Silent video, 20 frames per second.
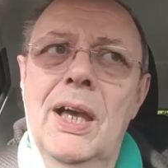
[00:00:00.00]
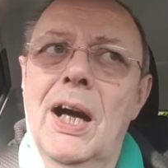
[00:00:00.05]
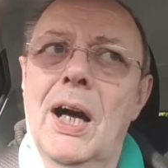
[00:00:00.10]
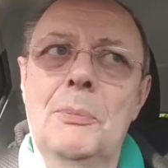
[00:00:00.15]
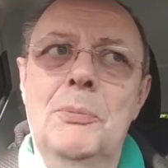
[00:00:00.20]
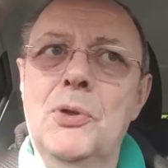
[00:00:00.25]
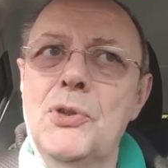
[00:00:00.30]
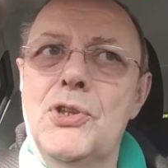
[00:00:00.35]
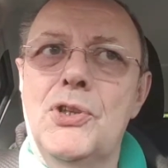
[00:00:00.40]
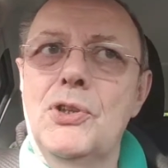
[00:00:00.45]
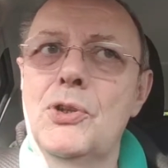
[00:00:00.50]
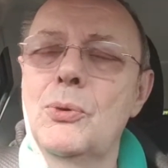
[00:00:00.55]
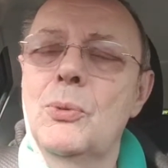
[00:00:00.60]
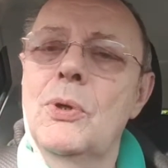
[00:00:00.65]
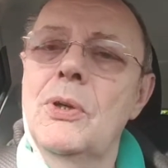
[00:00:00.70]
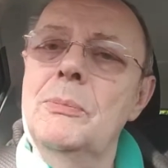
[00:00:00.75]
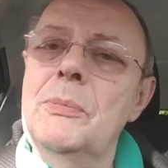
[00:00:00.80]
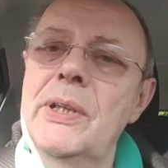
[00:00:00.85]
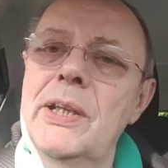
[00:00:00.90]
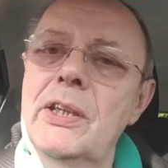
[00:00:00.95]
I'm not sure
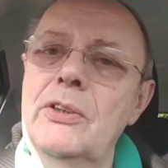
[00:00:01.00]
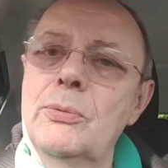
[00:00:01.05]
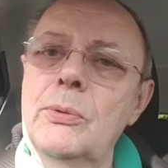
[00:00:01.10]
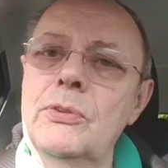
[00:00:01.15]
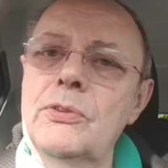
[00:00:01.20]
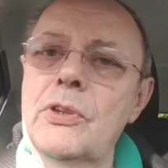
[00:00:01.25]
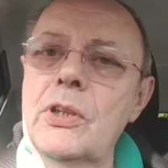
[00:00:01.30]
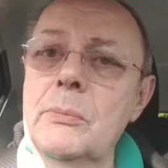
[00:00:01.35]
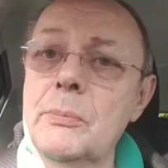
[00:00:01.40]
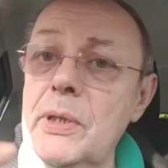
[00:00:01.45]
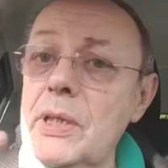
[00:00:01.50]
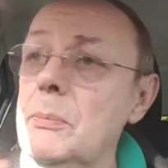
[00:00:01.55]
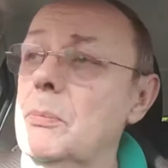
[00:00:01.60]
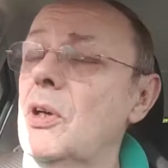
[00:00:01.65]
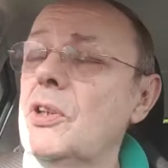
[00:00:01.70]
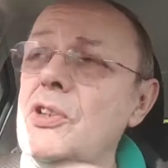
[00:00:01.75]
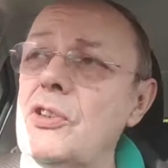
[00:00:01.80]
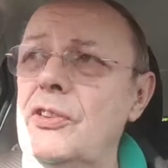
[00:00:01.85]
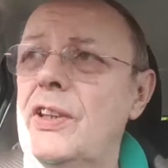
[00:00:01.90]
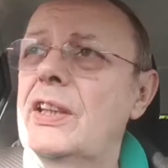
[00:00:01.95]
what my next one's going to be, but
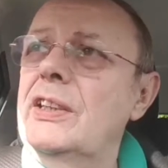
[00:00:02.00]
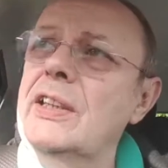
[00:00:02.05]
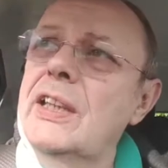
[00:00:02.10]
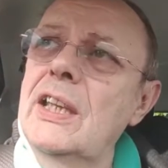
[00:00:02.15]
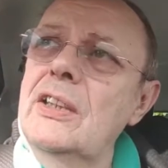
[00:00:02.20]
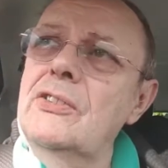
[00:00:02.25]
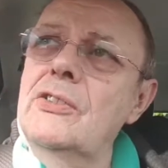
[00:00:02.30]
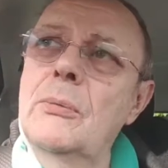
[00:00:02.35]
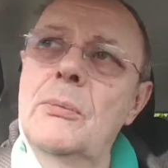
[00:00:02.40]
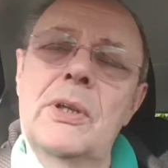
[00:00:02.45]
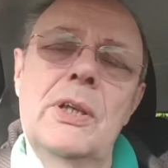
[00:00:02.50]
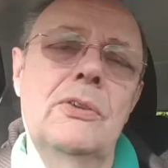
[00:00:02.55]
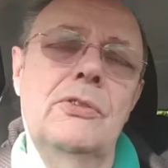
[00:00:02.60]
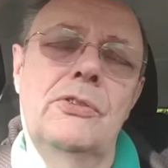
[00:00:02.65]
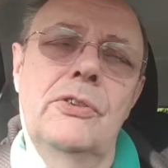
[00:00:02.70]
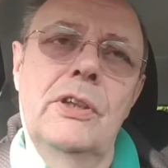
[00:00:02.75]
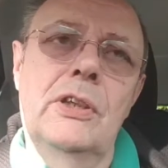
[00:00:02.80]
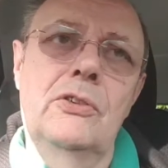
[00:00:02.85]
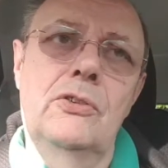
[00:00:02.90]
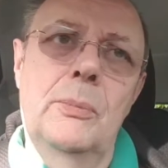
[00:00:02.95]
I just had to get some of
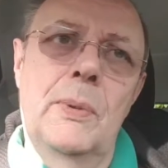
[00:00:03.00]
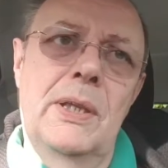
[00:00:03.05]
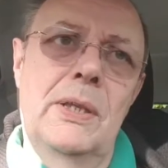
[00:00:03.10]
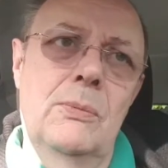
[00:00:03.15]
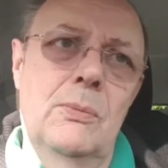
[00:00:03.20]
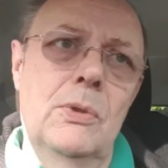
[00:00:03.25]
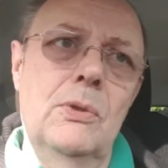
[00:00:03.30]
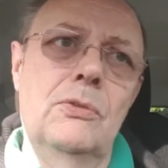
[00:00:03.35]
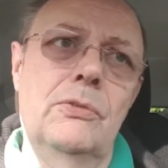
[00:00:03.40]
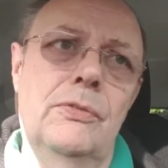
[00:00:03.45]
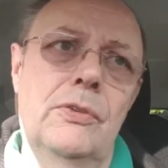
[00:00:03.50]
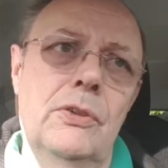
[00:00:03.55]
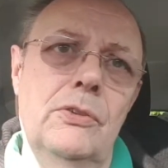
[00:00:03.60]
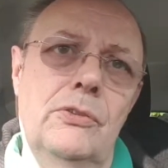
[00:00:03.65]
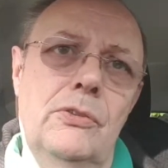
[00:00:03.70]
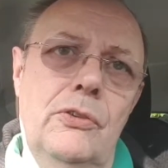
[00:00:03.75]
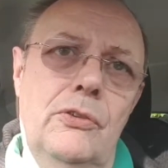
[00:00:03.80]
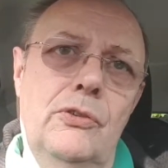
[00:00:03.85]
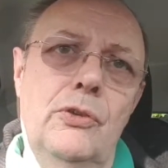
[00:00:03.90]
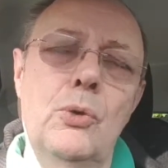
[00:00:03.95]
those things about the world's
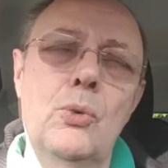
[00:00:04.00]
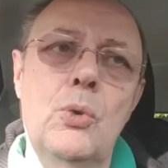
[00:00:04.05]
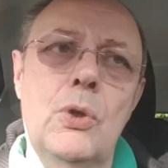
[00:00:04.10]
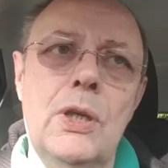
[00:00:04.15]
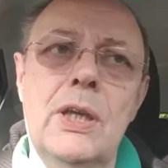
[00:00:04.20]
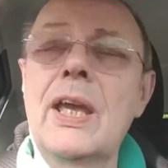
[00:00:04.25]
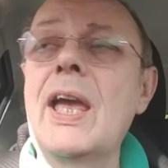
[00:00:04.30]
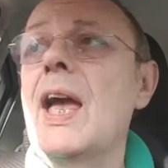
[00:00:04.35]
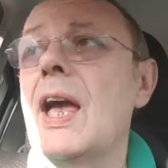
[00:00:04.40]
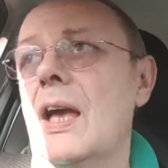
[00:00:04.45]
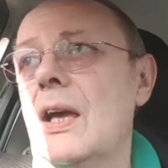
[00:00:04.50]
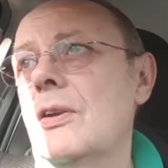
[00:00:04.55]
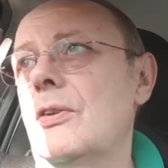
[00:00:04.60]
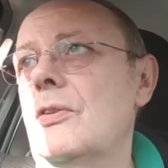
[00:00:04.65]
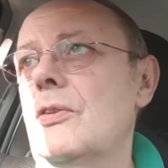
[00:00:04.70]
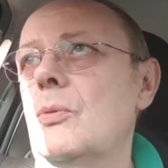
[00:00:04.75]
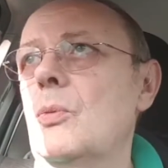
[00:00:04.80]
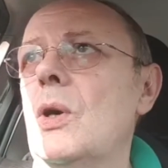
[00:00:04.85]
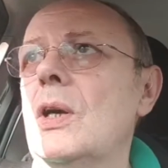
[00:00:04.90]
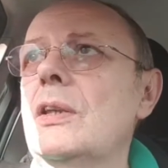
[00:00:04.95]
fastest talking out of
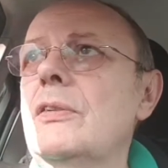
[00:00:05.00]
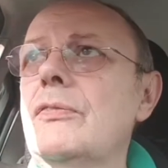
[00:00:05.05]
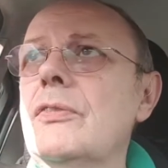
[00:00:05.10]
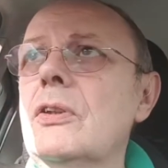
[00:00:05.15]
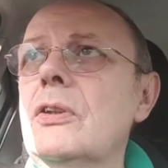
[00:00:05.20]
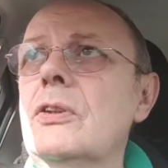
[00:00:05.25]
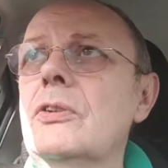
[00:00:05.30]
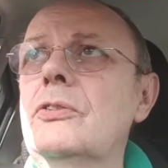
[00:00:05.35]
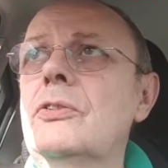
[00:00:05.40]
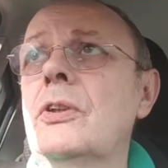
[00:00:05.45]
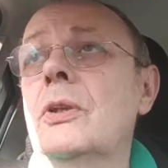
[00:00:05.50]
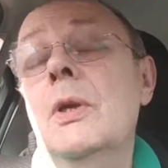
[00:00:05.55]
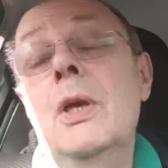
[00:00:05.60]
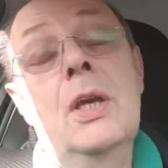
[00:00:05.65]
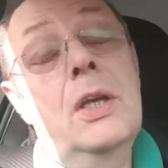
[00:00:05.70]
the way first.